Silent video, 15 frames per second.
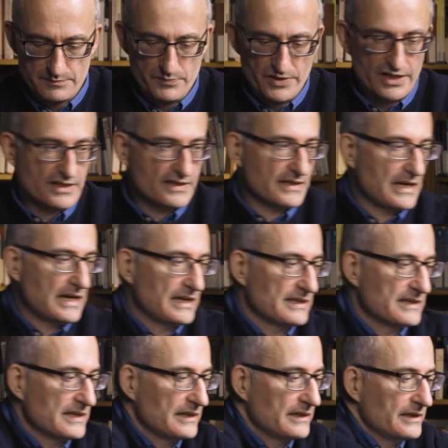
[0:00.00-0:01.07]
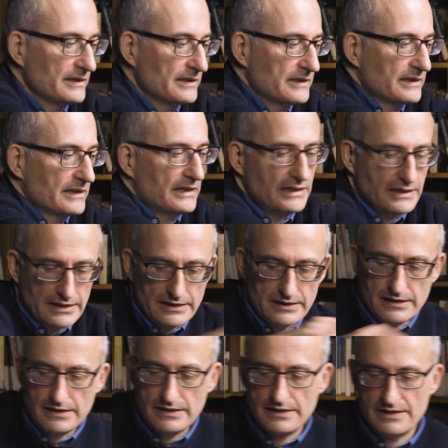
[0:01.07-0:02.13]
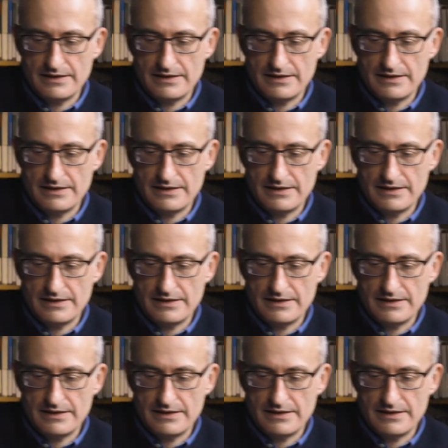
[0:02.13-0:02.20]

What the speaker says: bricks, I send it here,